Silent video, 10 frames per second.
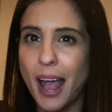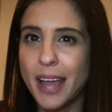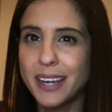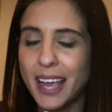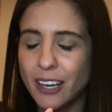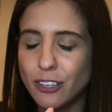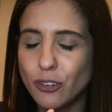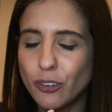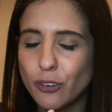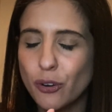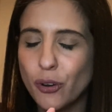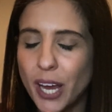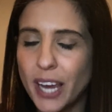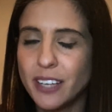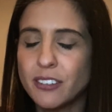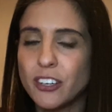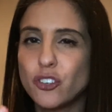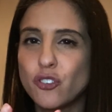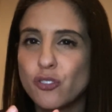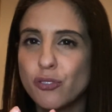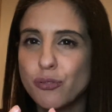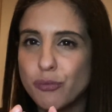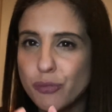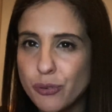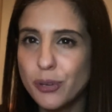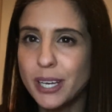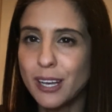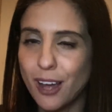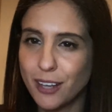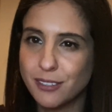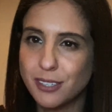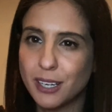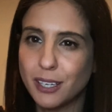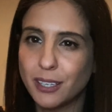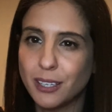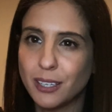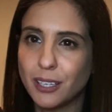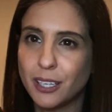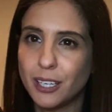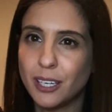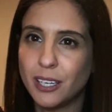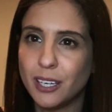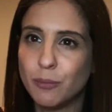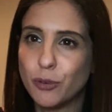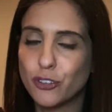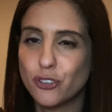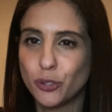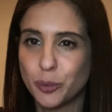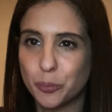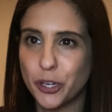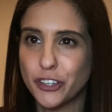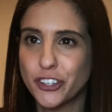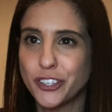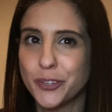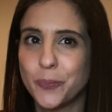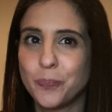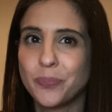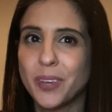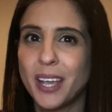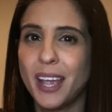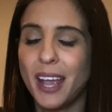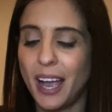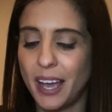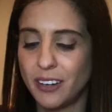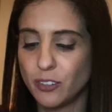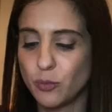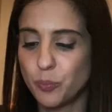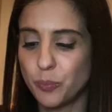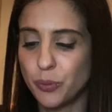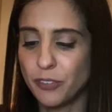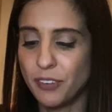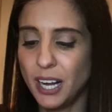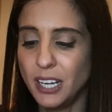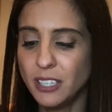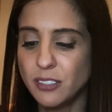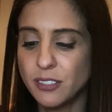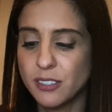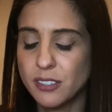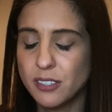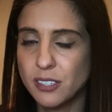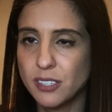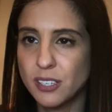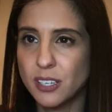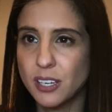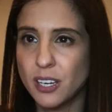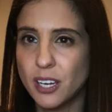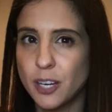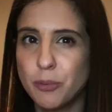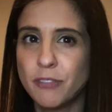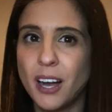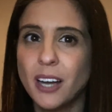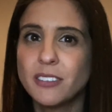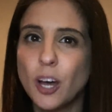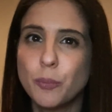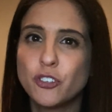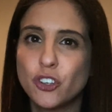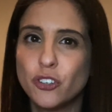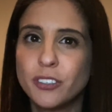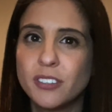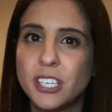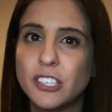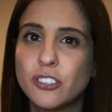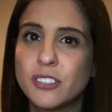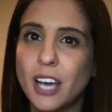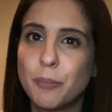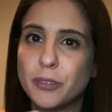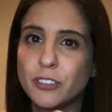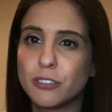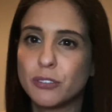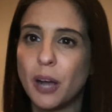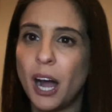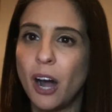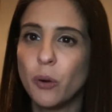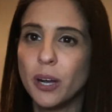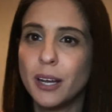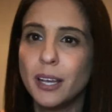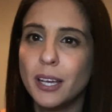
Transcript: it can create a truly lasting emotional impression, and it provides opportunity to tap into our